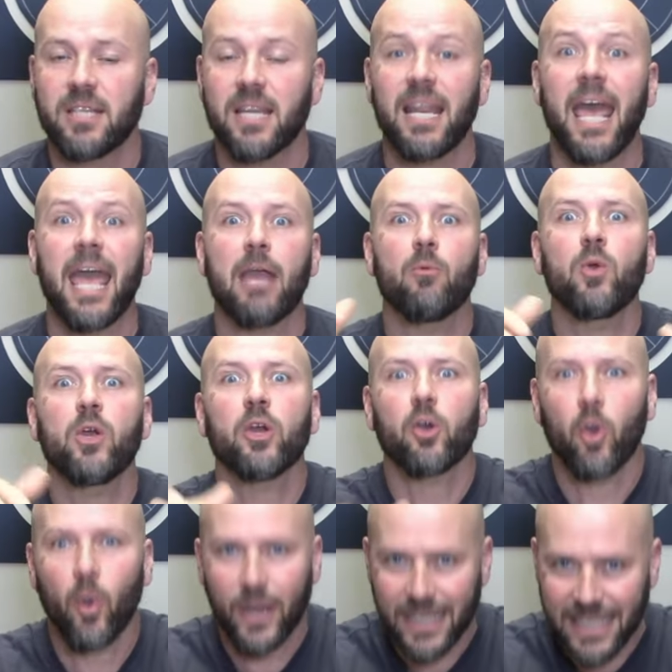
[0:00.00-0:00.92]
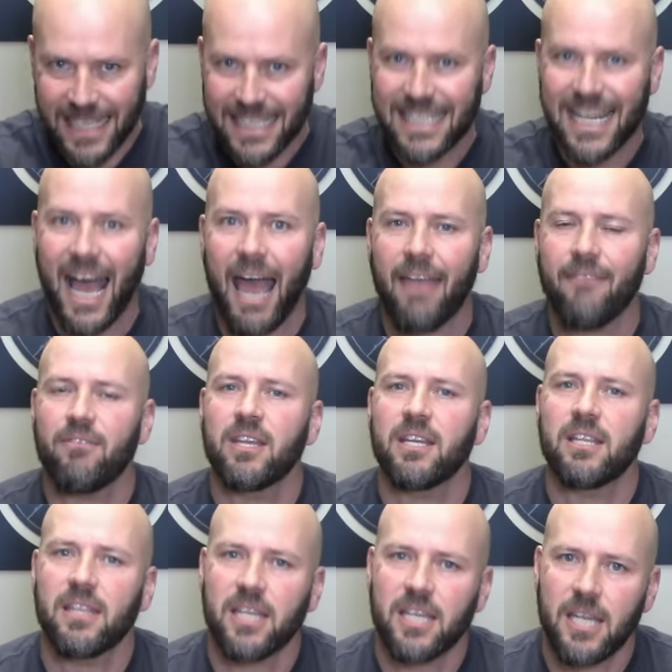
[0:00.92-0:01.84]
today we are going to dive
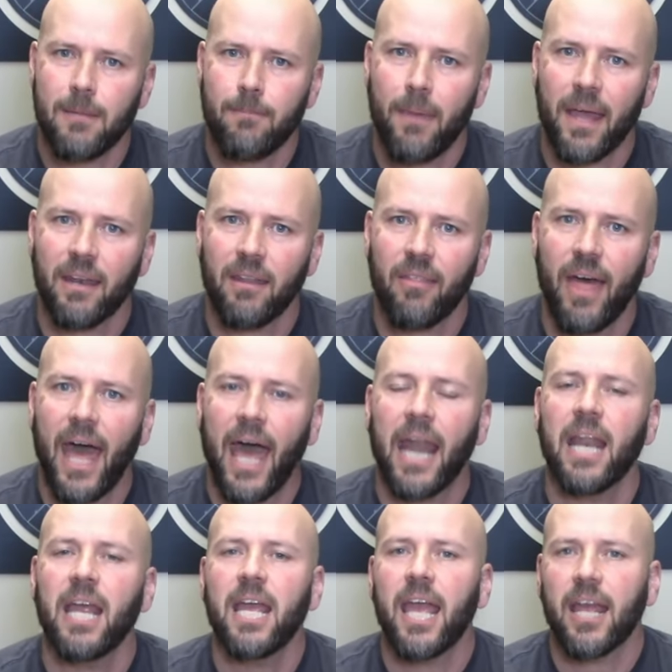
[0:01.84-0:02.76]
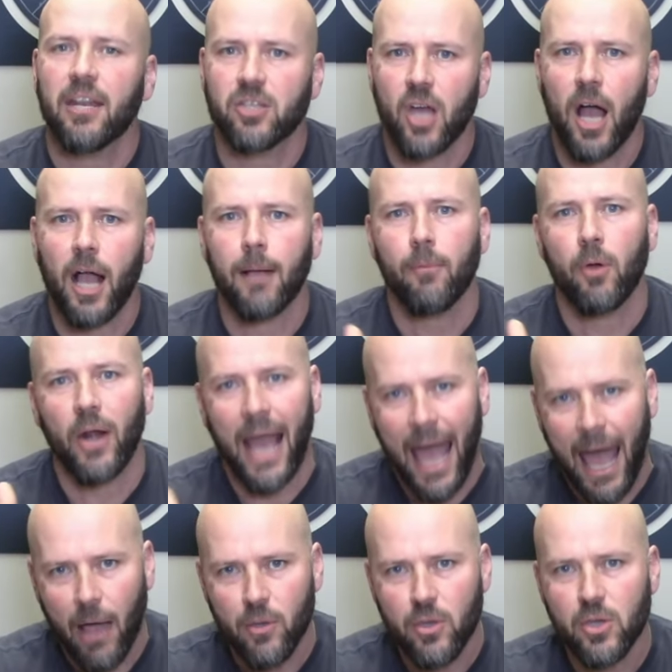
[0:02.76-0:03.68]
into the deep end of that and talk about
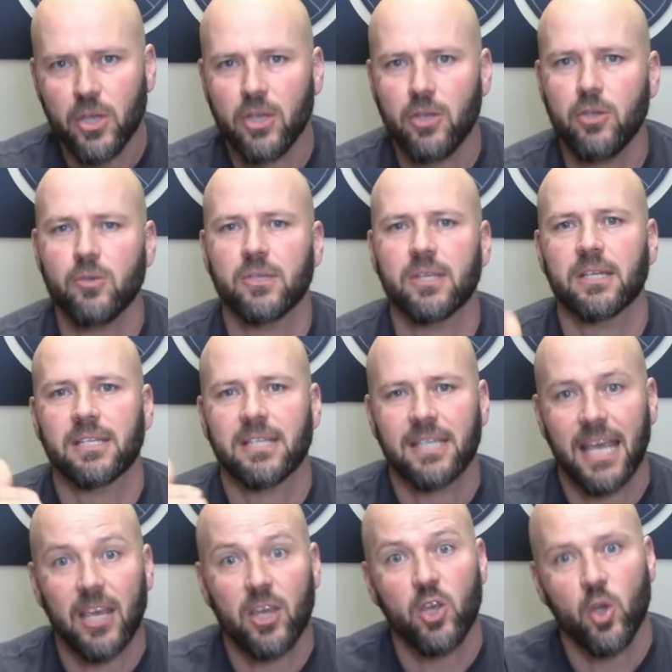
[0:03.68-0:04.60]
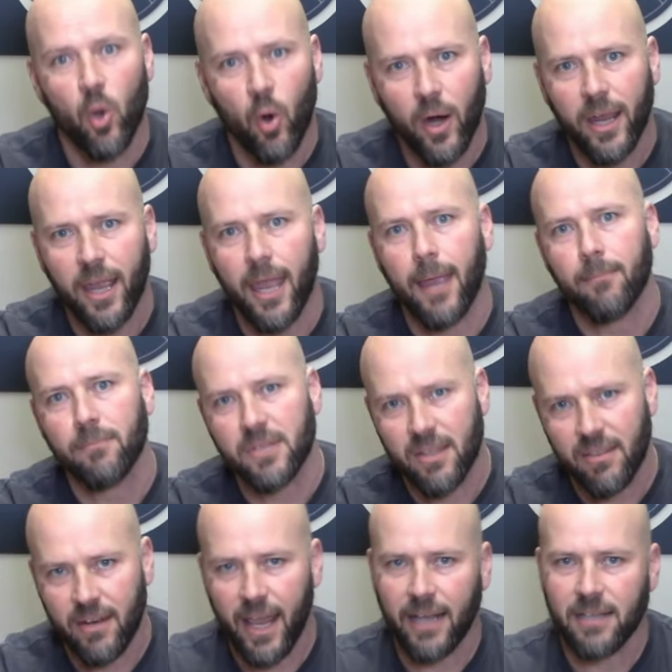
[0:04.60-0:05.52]
how you can use it to take your game
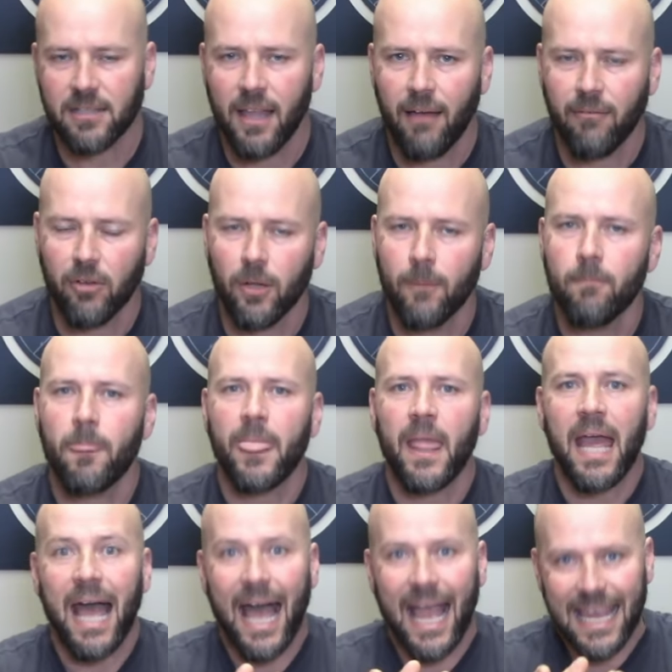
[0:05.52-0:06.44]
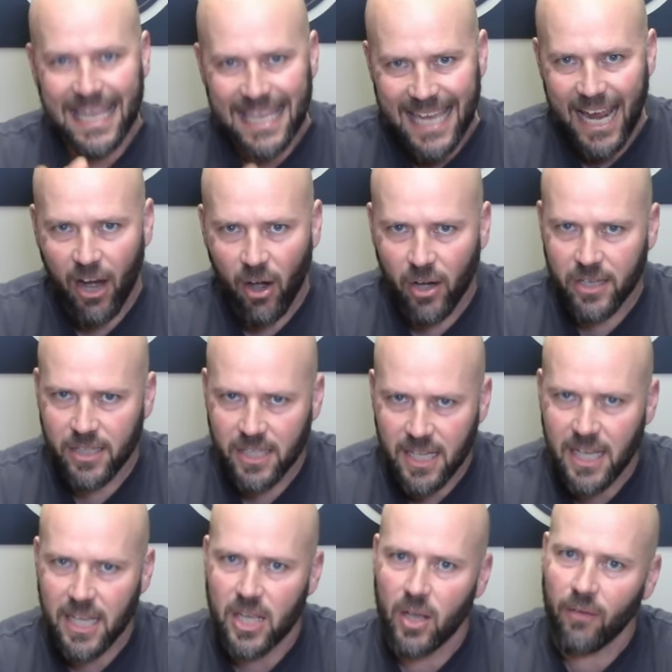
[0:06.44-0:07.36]
to the next level. I
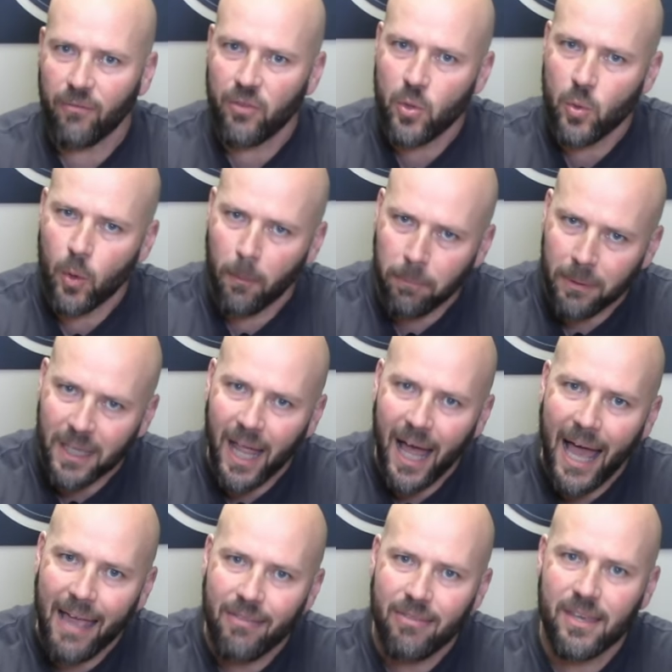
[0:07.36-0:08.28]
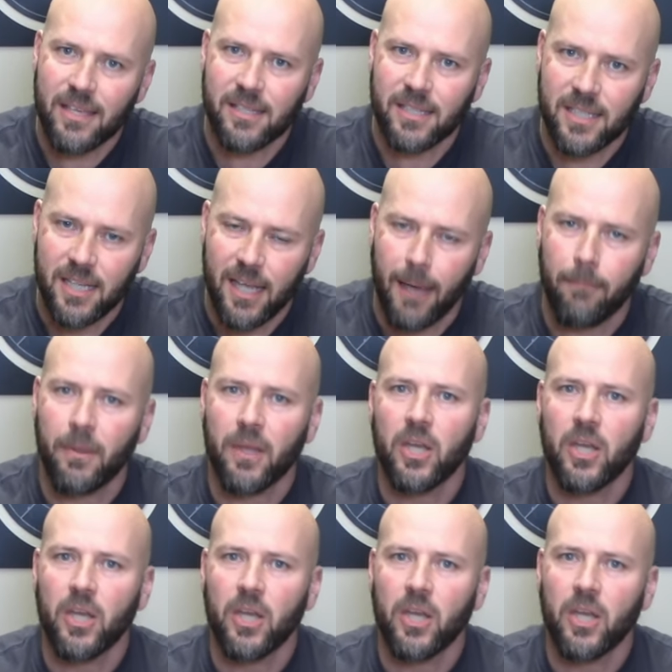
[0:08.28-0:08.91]
guarantee if you apply this tip